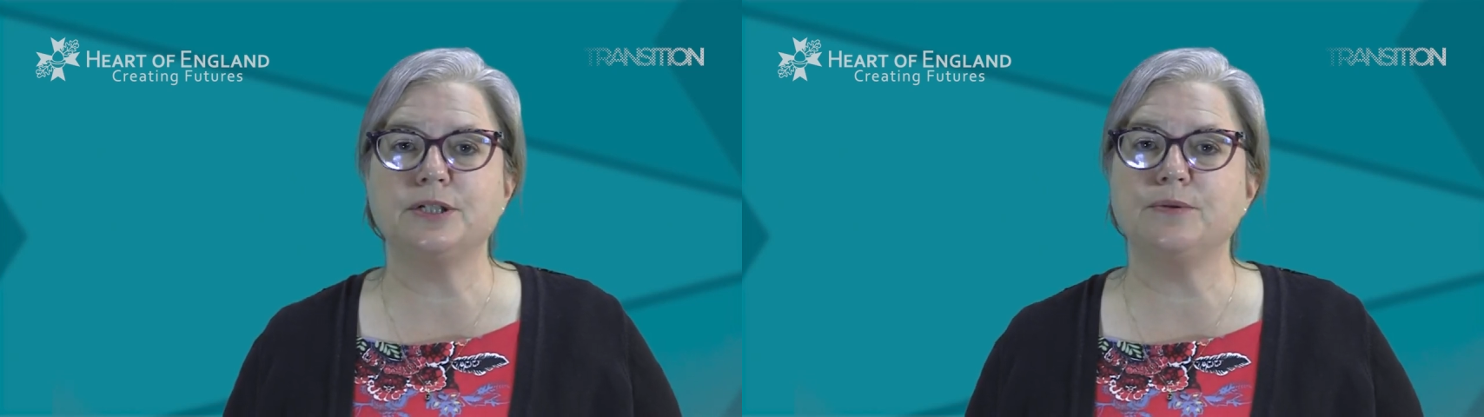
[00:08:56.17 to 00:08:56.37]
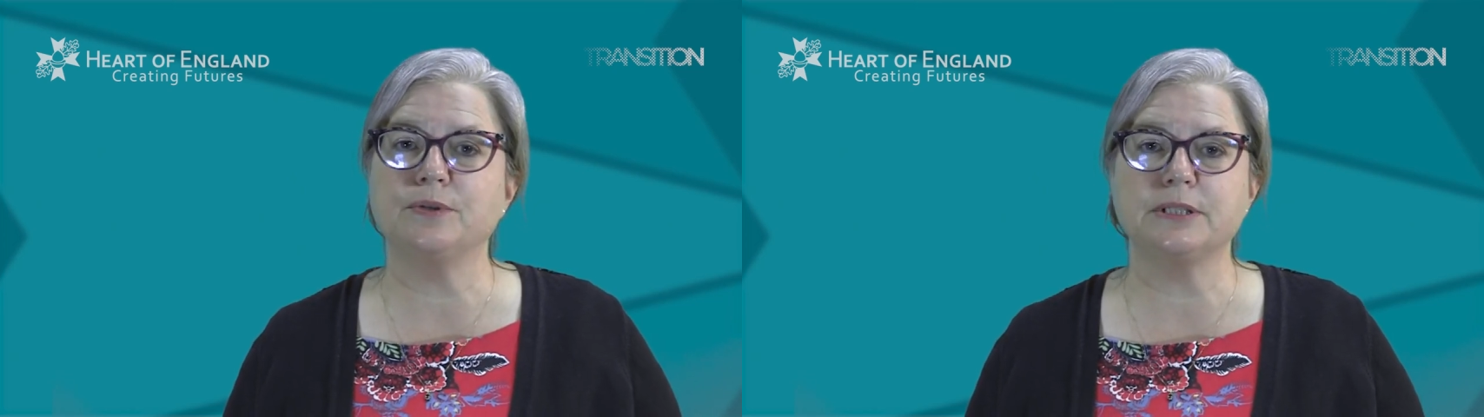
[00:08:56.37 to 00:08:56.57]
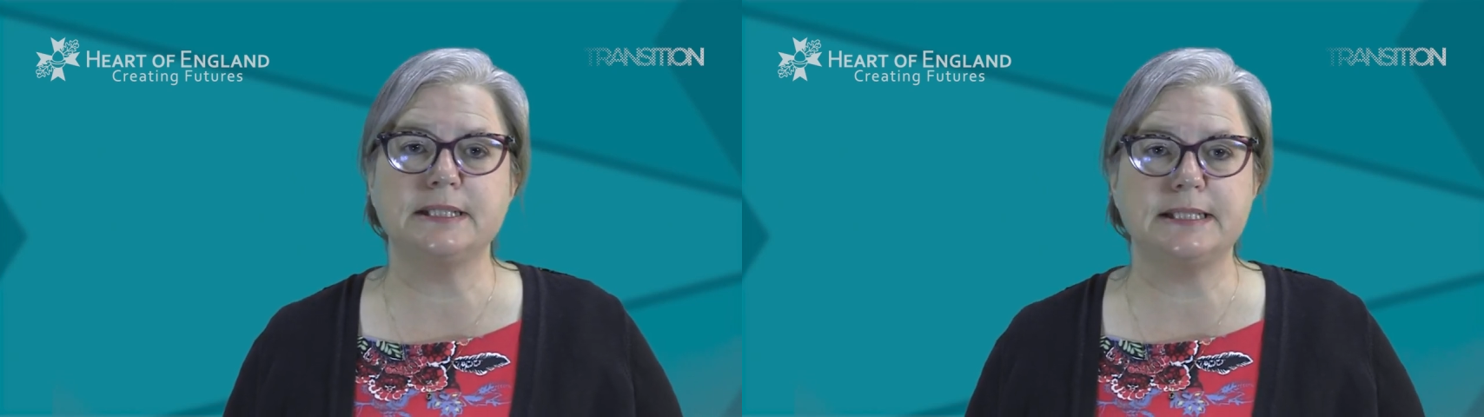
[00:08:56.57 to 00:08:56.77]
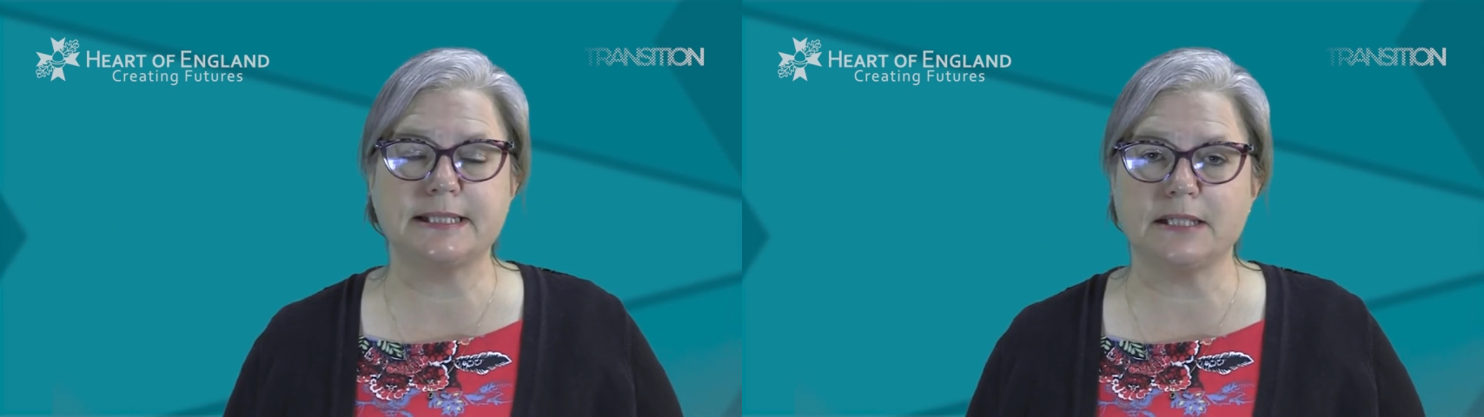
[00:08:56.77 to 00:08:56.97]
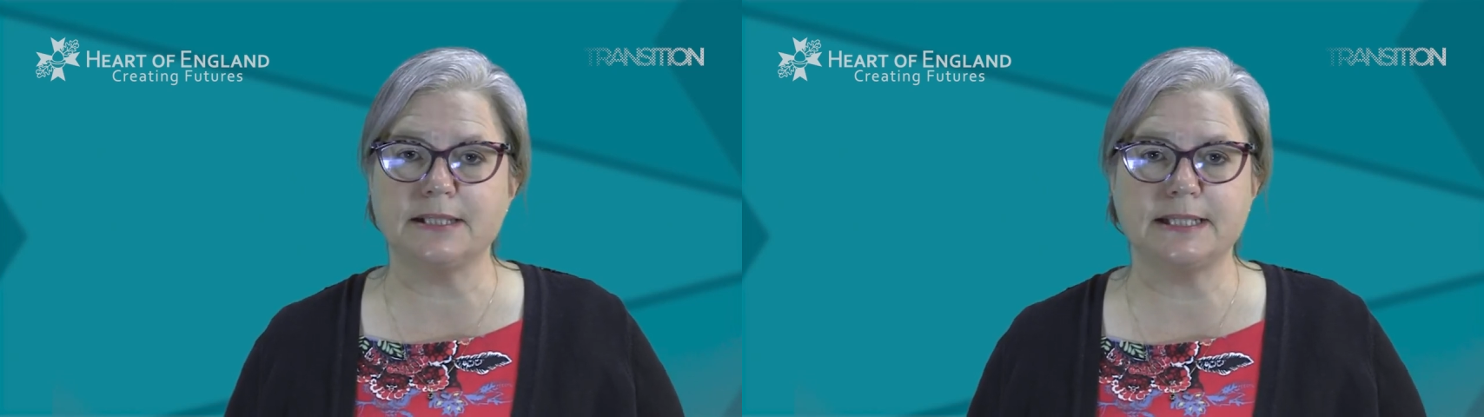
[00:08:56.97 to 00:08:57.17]
you want to
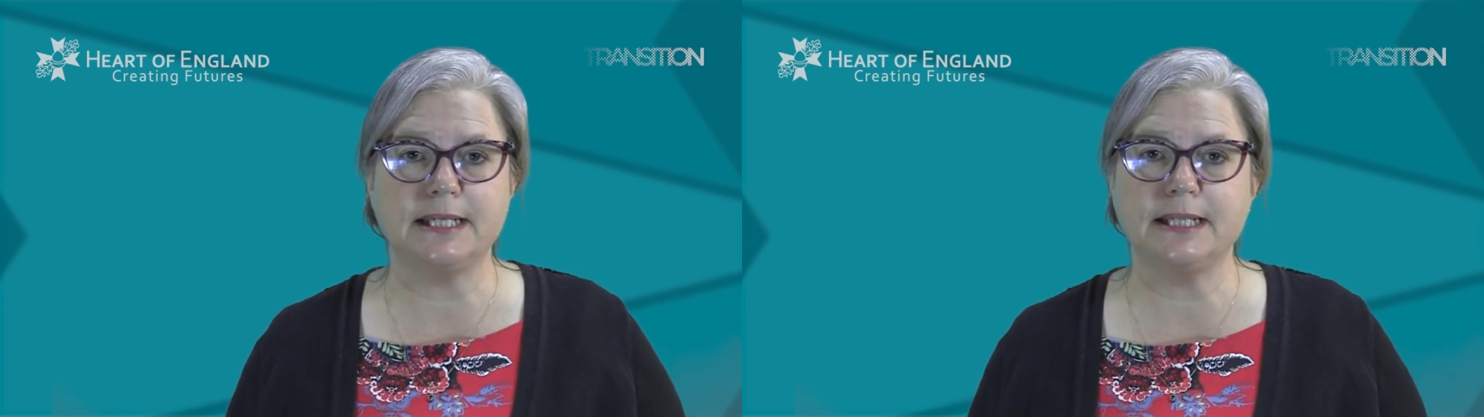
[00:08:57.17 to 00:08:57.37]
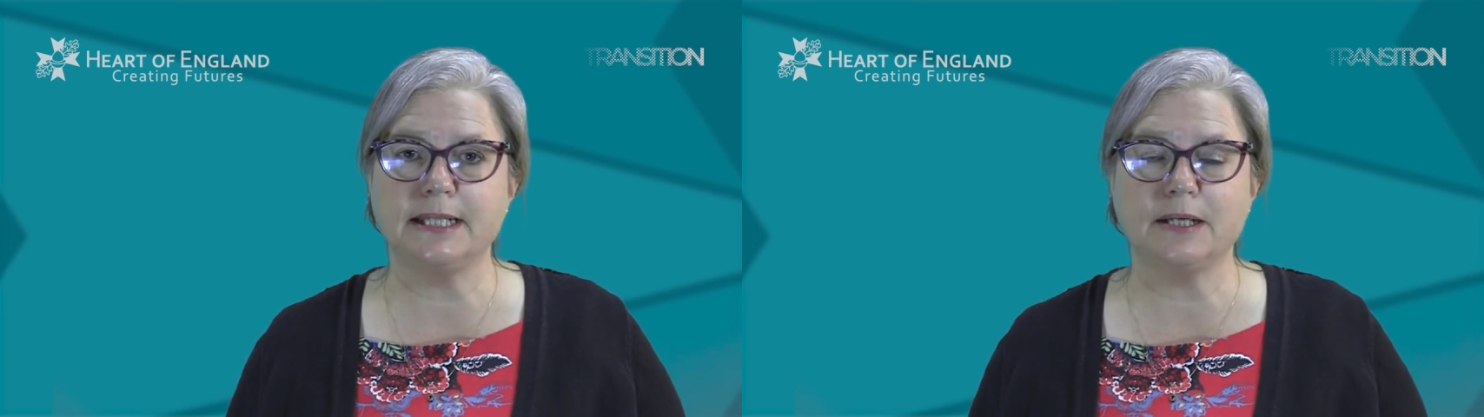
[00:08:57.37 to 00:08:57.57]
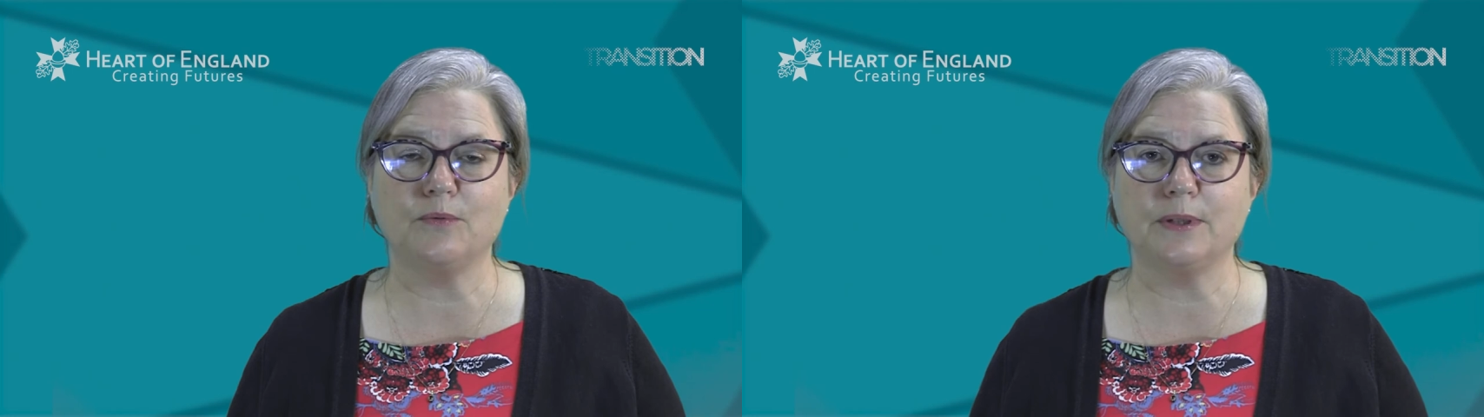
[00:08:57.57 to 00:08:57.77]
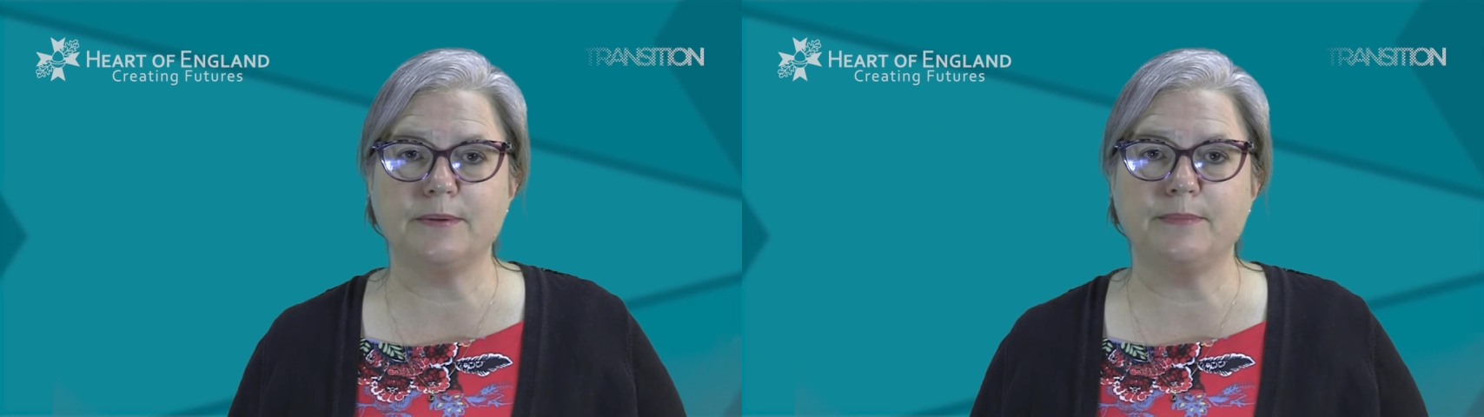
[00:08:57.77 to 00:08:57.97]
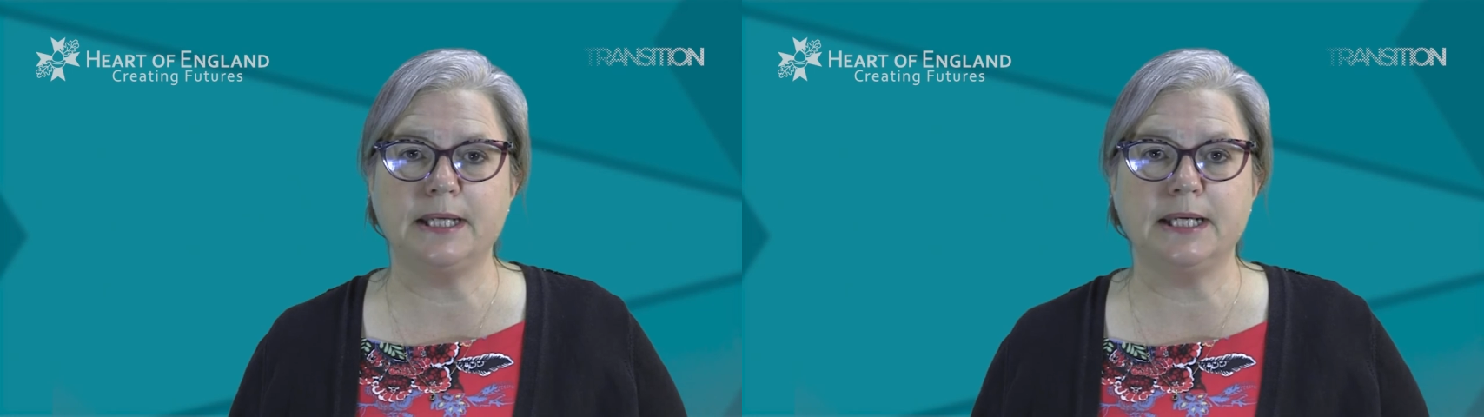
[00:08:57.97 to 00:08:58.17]
discuss anything
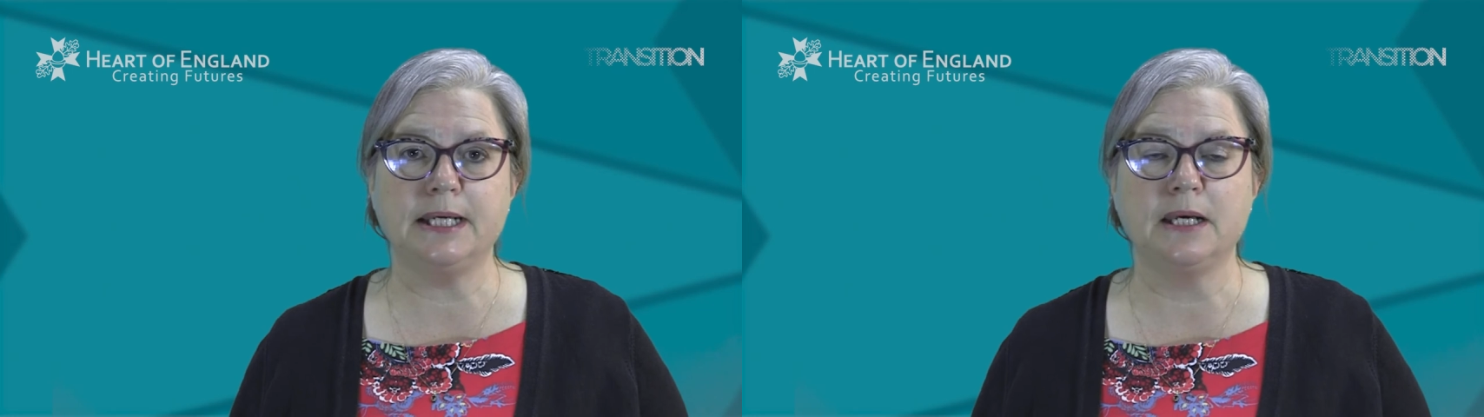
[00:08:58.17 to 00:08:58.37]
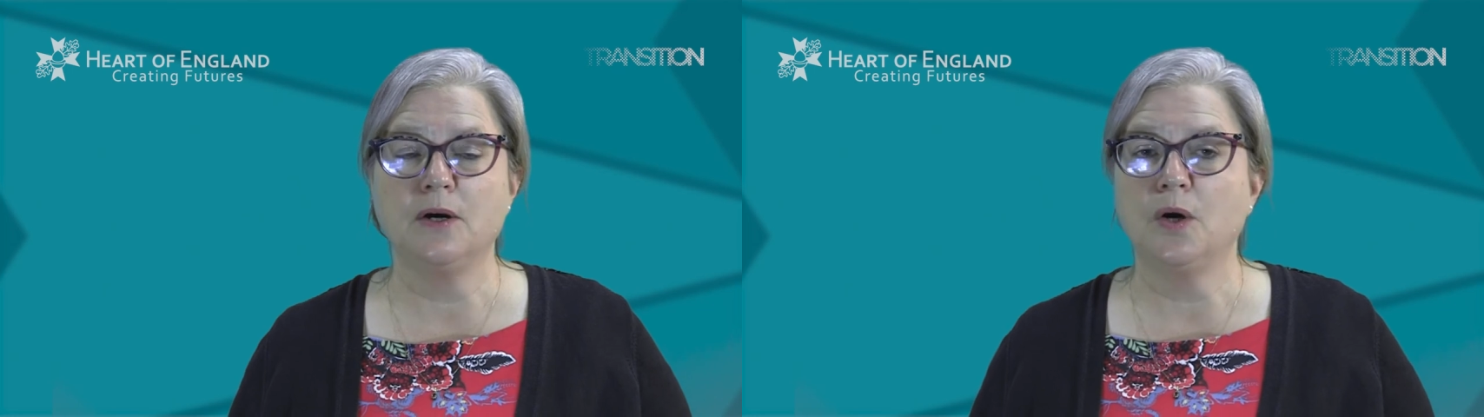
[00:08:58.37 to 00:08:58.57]
with me,